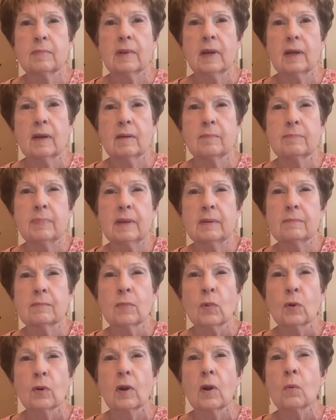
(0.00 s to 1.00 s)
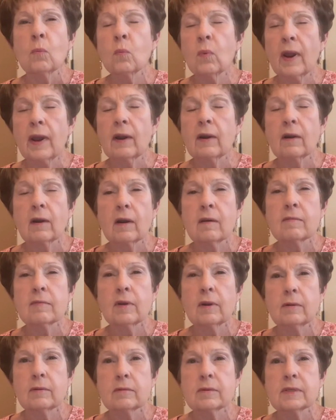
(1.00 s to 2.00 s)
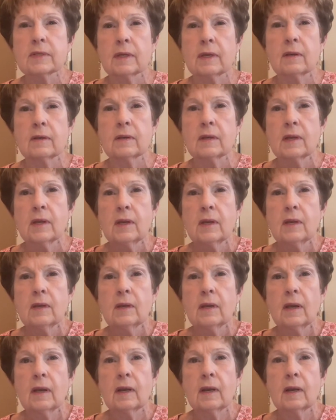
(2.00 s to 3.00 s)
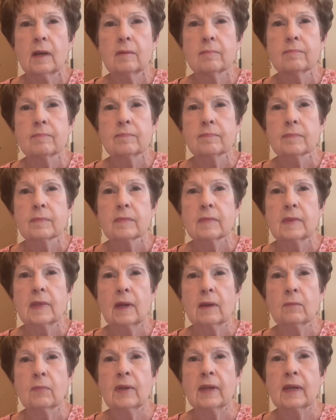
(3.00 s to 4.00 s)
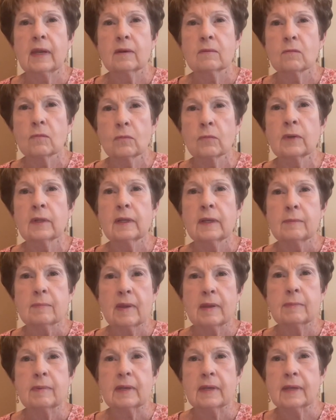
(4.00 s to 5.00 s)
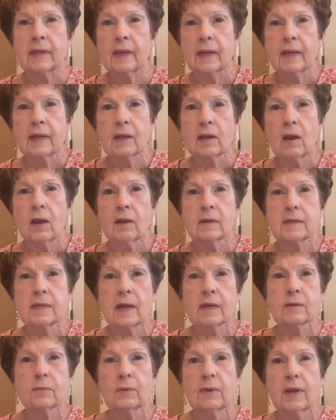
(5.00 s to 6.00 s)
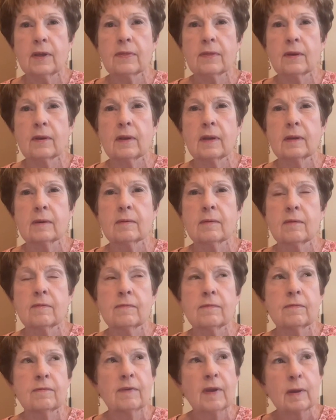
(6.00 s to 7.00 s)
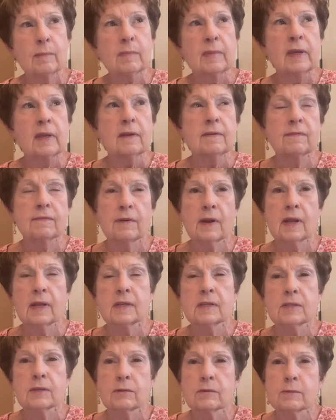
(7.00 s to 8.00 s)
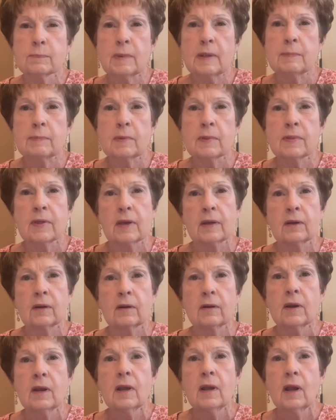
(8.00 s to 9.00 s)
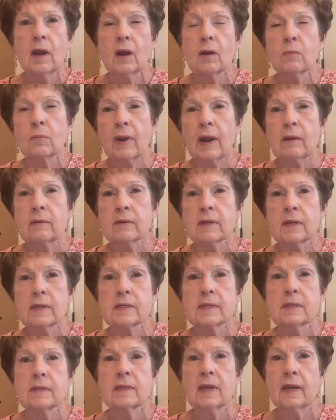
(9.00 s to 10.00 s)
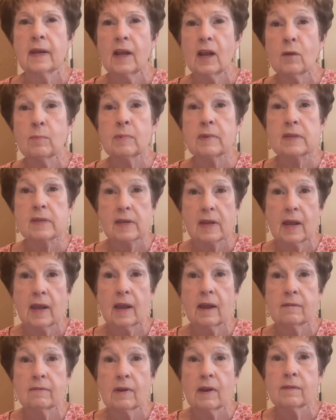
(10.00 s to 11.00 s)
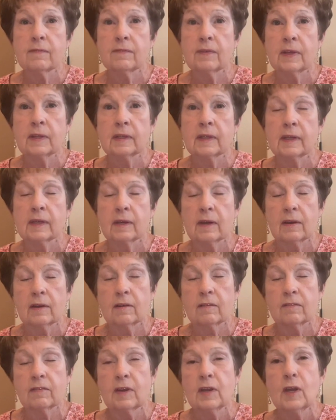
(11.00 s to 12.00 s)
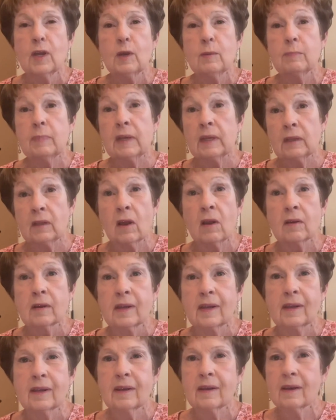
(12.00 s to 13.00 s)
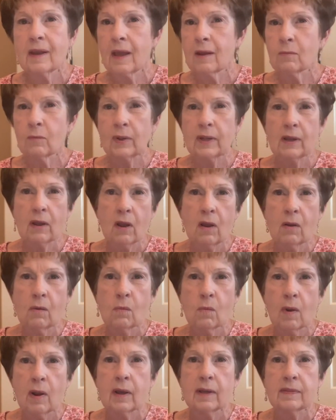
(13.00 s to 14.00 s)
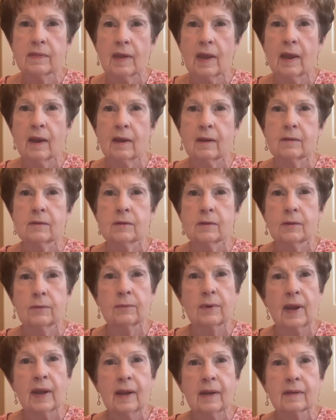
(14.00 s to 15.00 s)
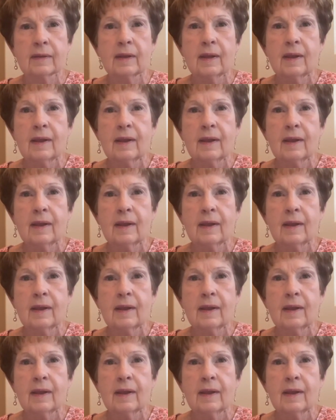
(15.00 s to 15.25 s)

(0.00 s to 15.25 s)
a bit more aware of those that that we can really maybe get in contact with, and family, friends, those people that are around us that help us to have a feeling of belonging. And we all want that, correct?